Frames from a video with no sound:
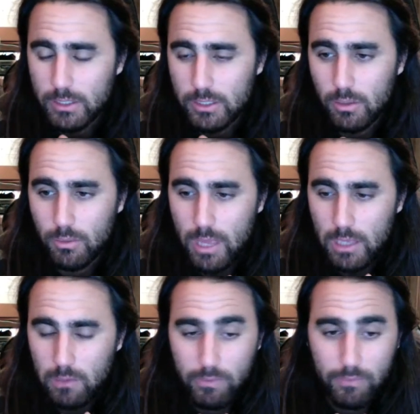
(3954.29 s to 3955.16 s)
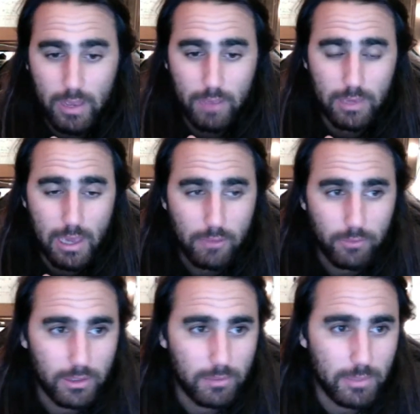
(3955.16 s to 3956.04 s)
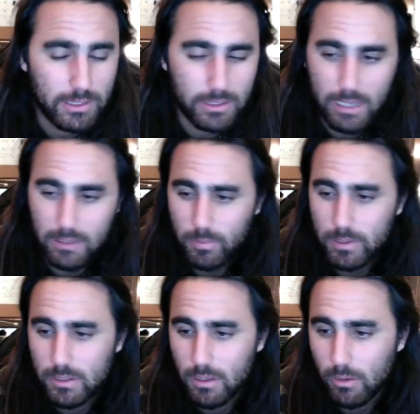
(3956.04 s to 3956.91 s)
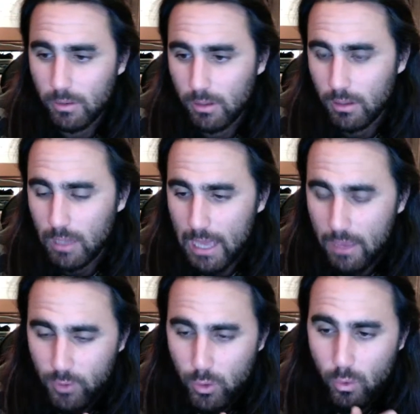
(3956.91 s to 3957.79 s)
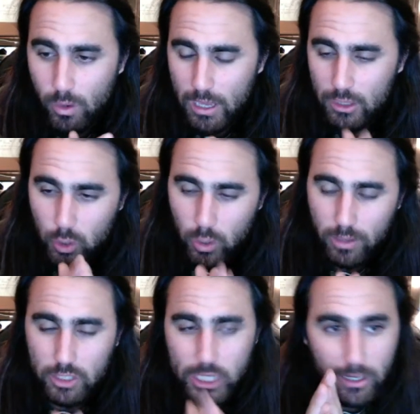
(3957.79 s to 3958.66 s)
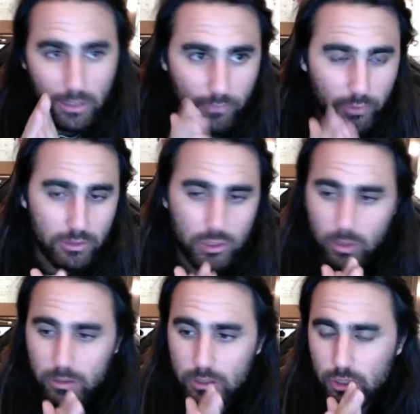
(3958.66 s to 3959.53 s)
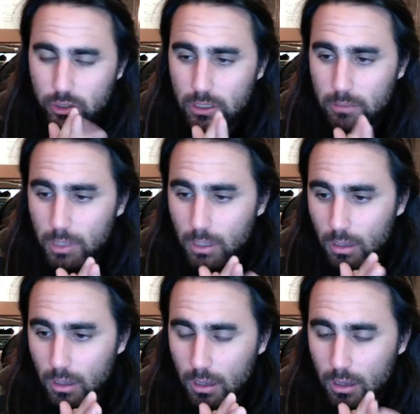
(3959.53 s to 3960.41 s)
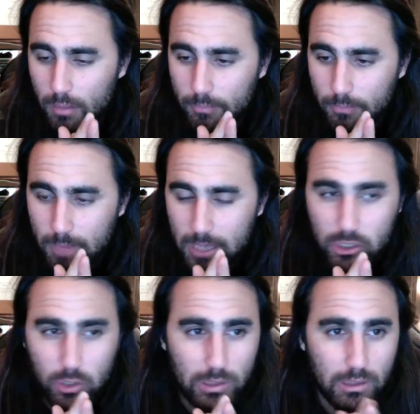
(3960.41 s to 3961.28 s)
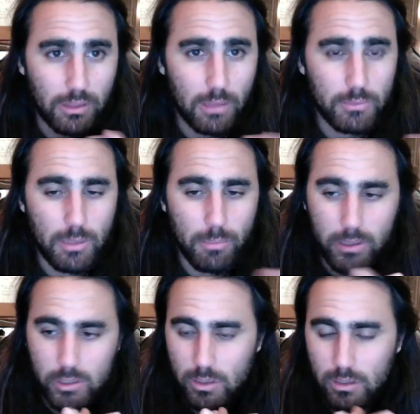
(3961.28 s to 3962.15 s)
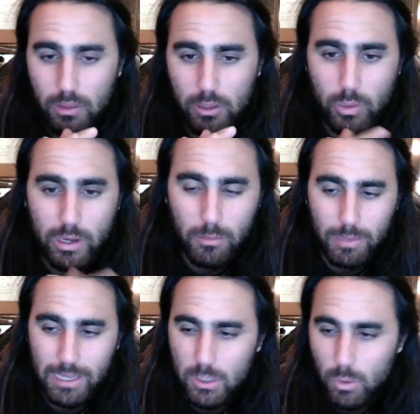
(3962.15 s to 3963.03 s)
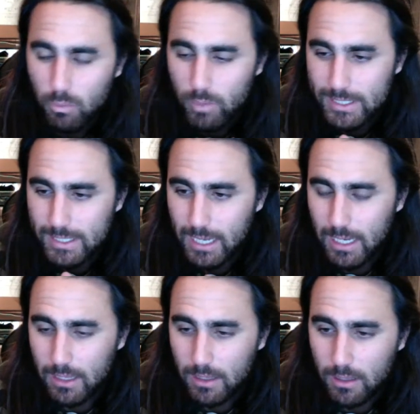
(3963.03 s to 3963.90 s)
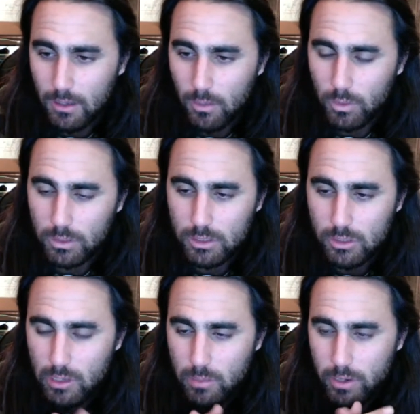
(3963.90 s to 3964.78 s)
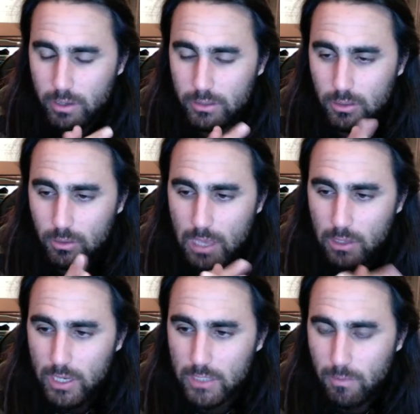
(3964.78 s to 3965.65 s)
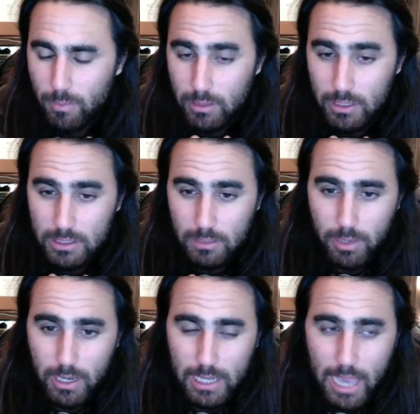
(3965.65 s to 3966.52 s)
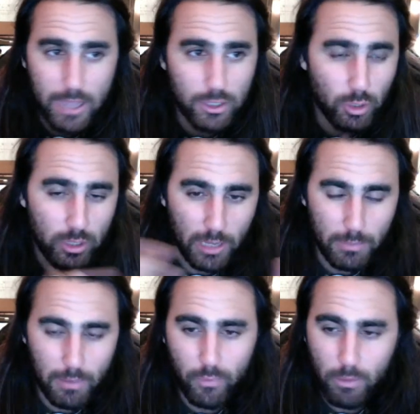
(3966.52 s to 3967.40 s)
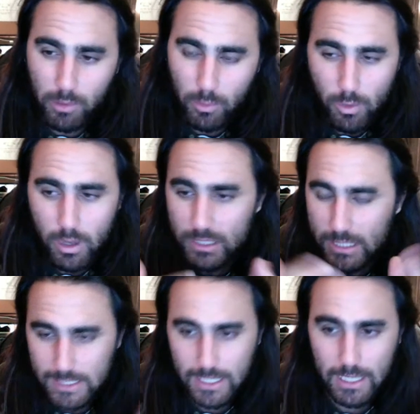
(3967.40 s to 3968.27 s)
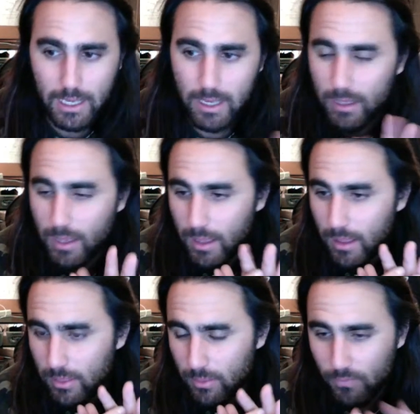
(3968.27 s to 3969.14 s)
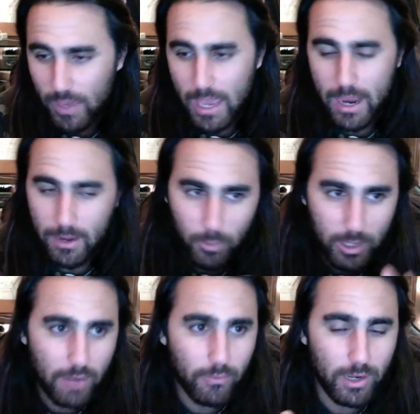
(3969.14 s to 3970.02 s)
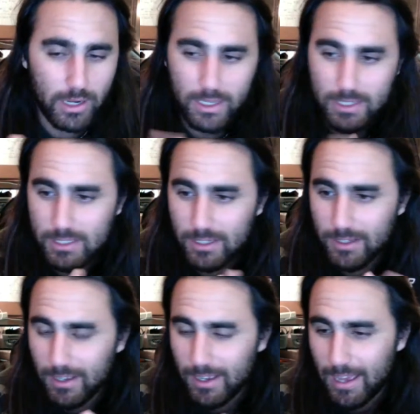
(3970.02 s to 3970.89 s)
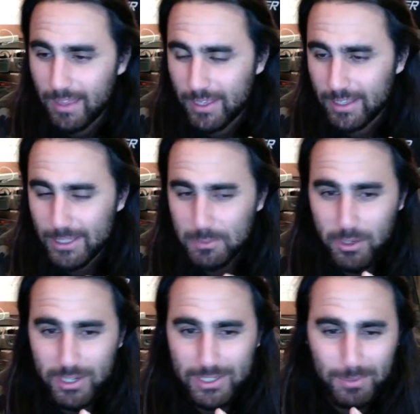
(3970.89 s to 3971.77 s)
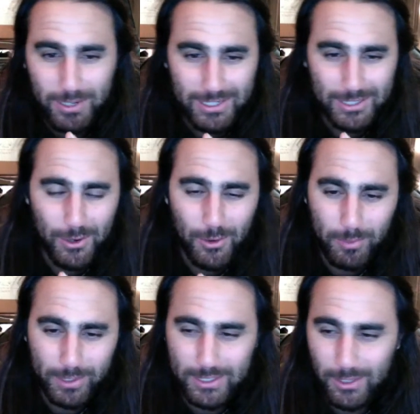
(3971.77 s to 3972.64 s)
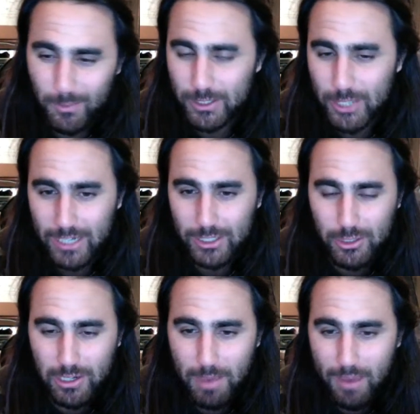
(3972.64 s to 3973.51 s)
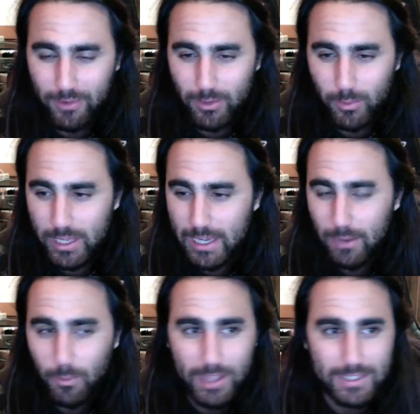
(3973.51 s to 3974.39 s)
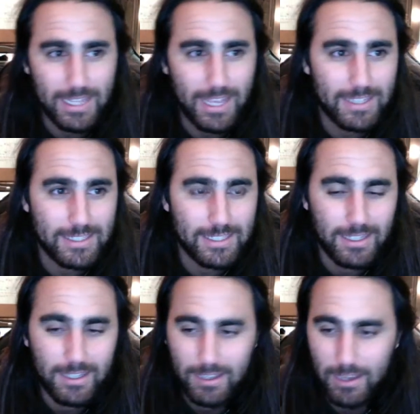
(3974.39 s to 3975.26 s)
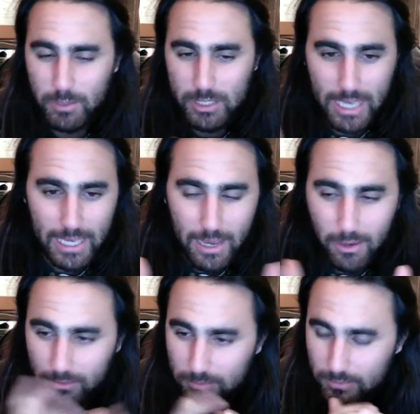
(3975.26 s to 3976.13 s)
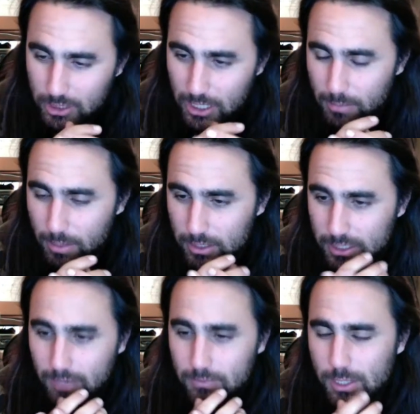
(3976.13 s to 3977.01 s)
So thank you for 5K. It really means a lot to me. So if you enjoy the channel, if you're enjoying the stream, make sure you hit the thumbs up button so I know that you hear and you are resonating with the stream here. So thank you guys for participating. I enjoy talking about Formula One, skiing, the van, whatever it is. I think at this point it's pretty just open. So we try to stream every week on Wednesdays, and we just hang out, chat about stuff.